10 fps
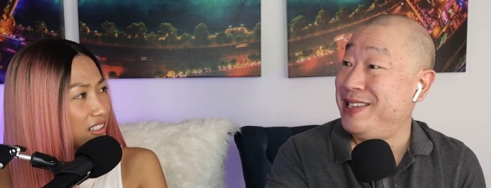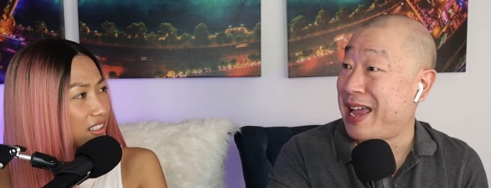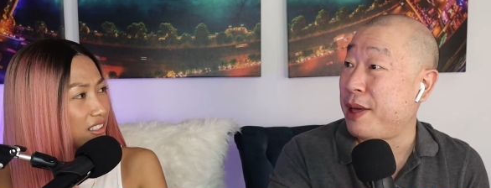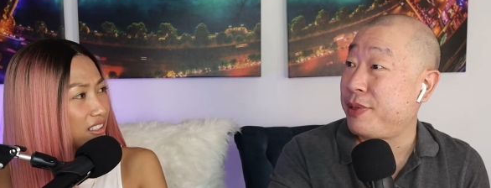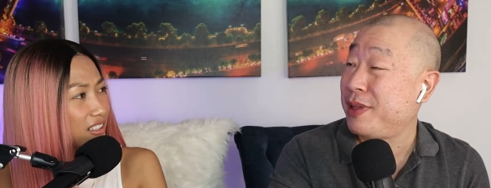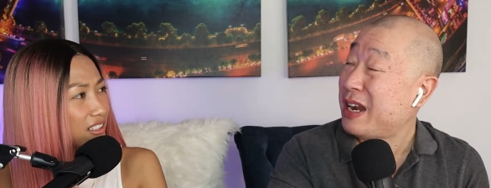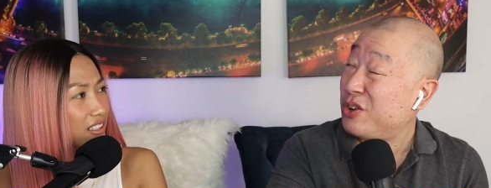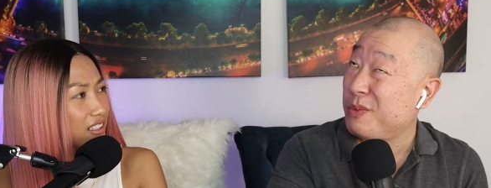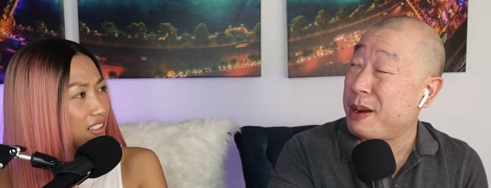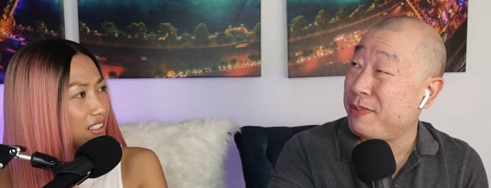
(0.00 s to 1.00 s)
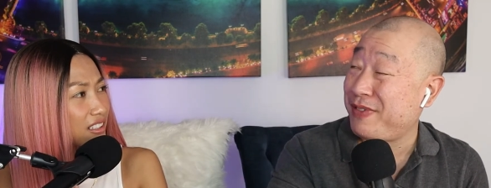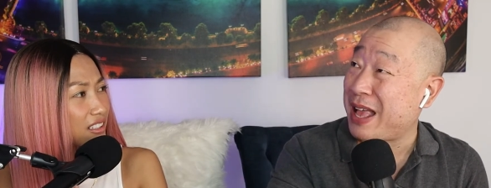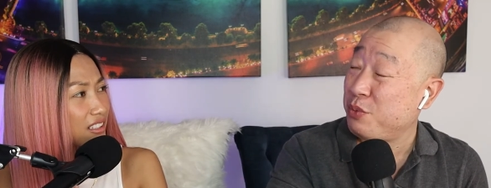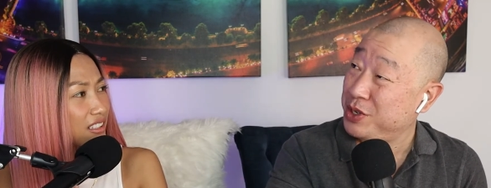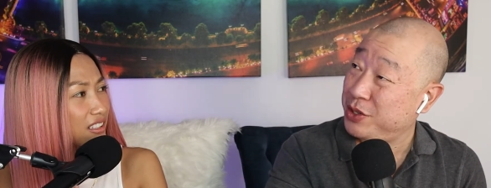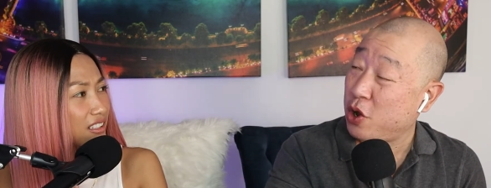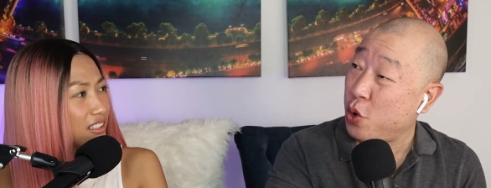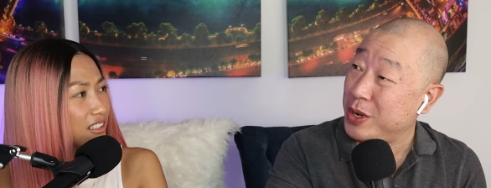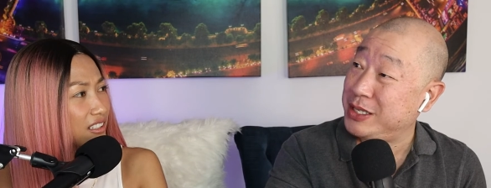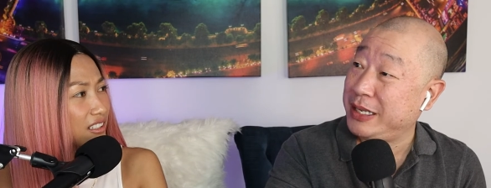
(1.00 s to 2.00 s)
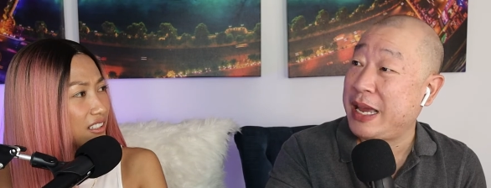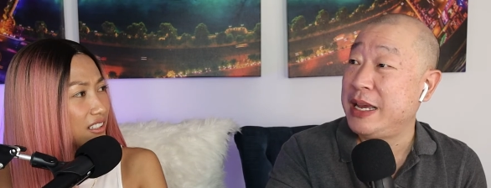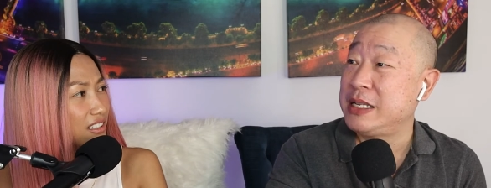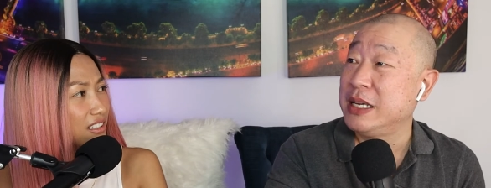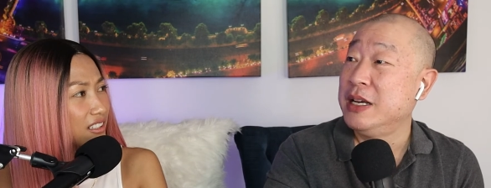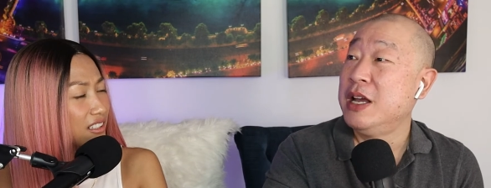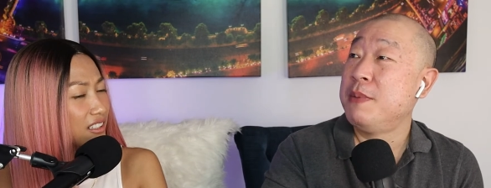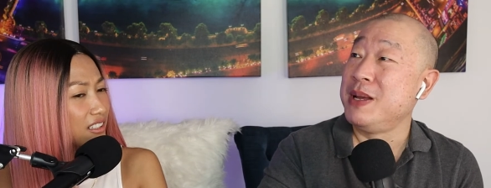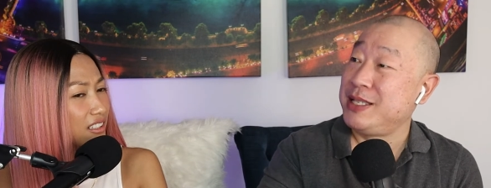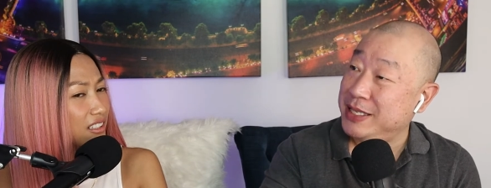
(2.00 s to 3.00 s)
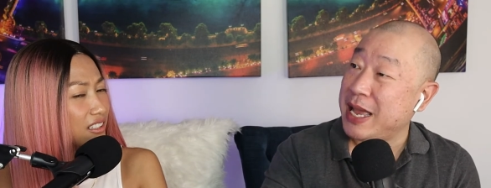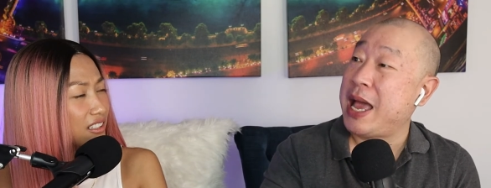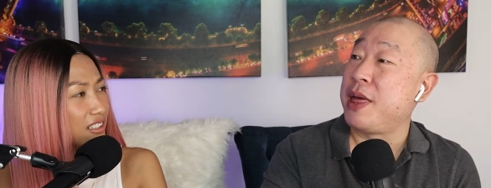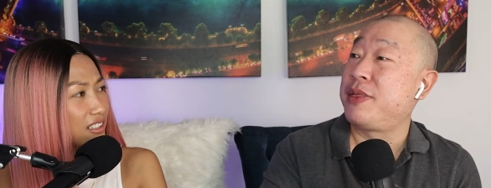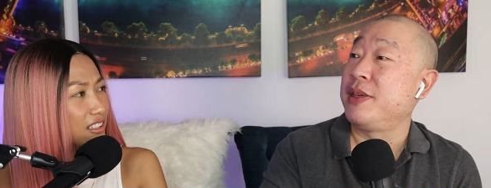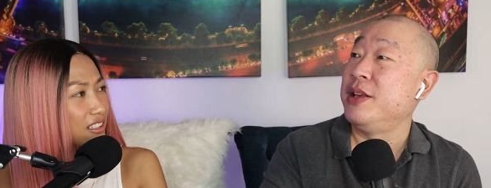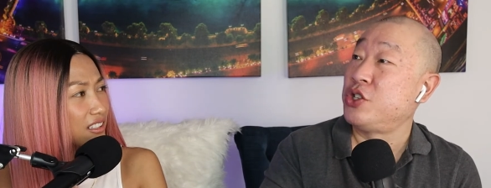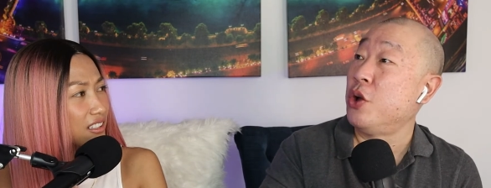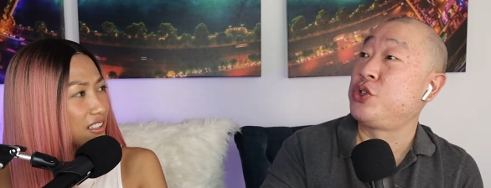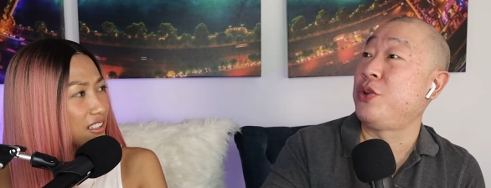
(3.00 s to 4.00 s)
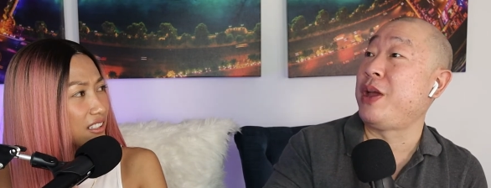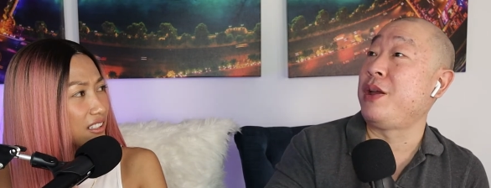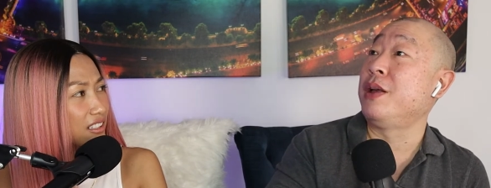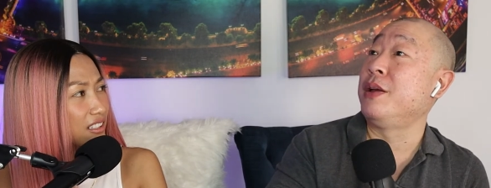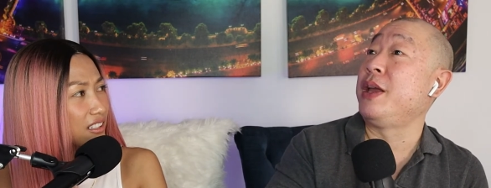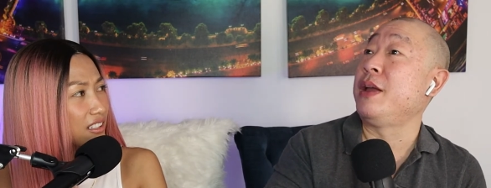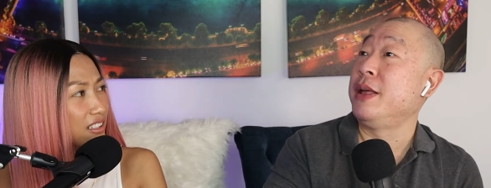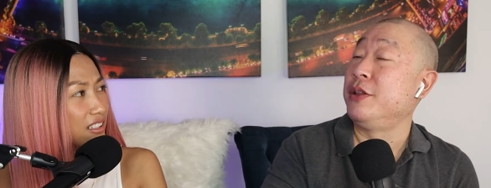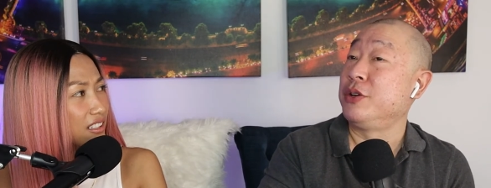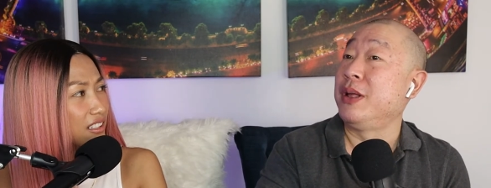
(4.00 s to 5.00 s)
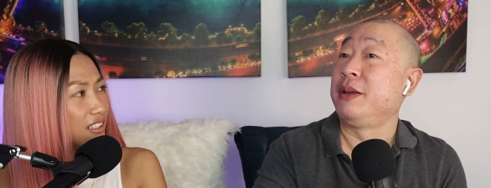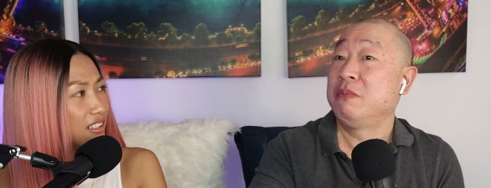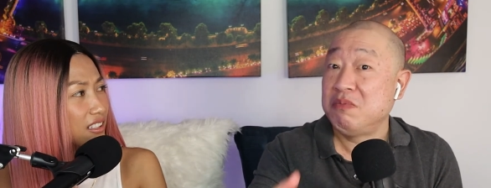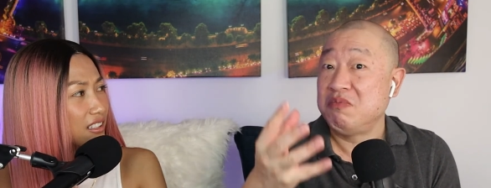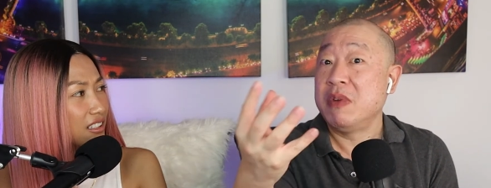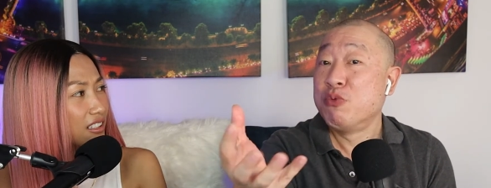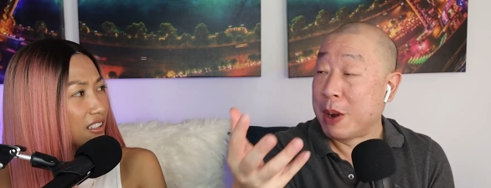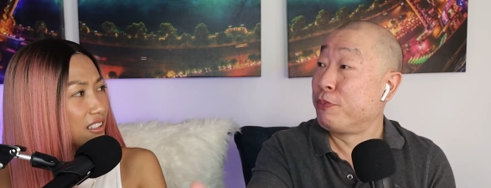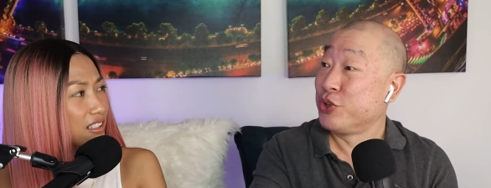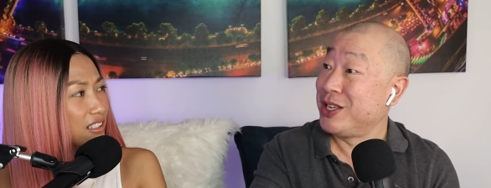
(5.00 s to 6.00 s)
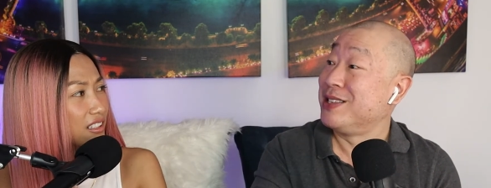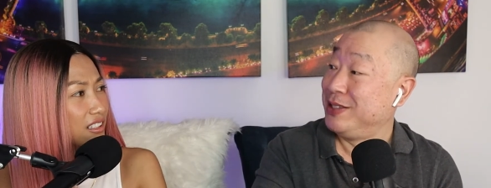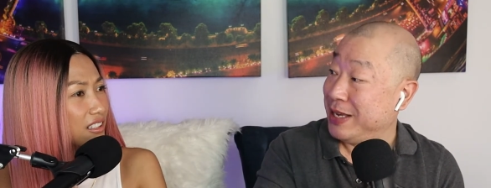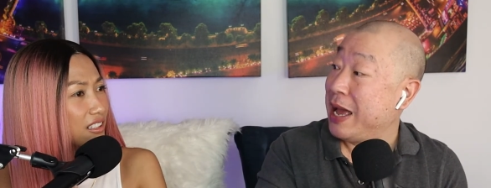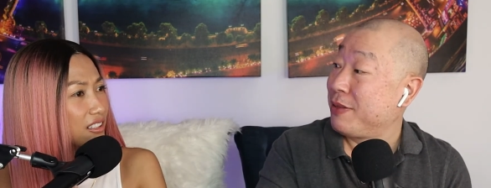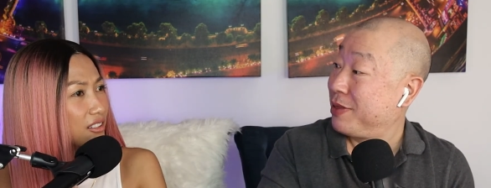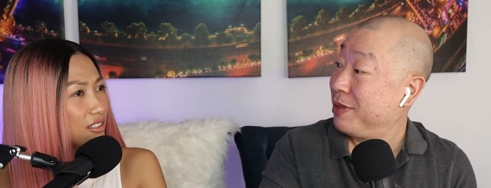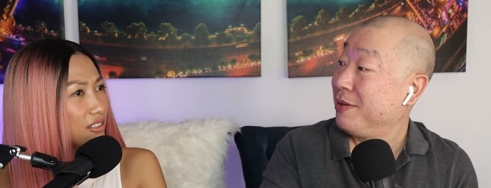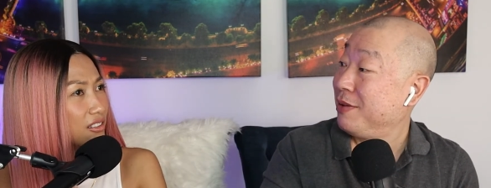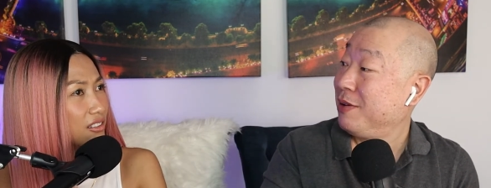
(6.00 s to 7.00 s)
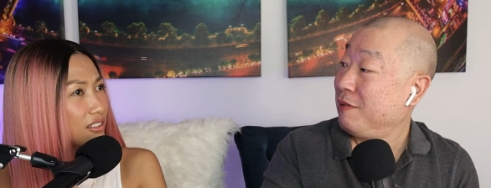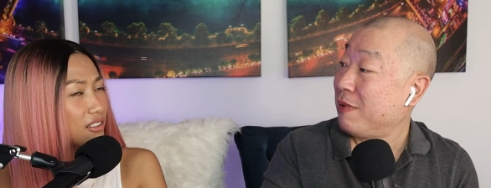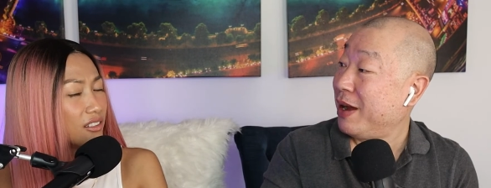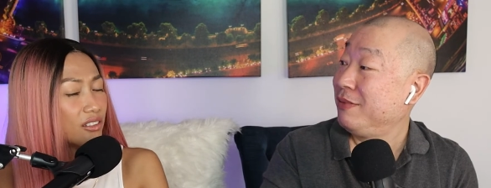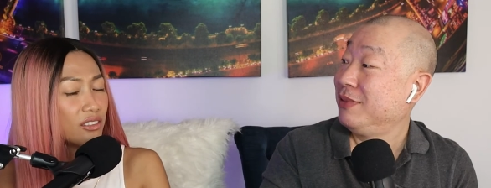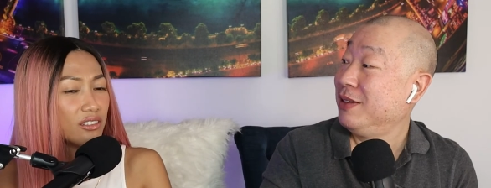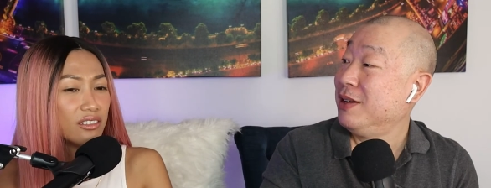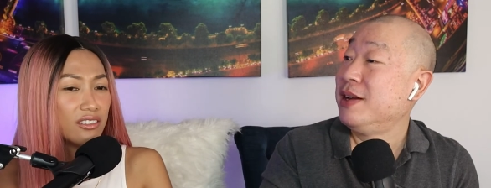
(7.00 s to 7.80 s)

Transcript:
Speaker 1: death, and I don't remember if that was always the case. But death is also a, a like represents death, right? Mm.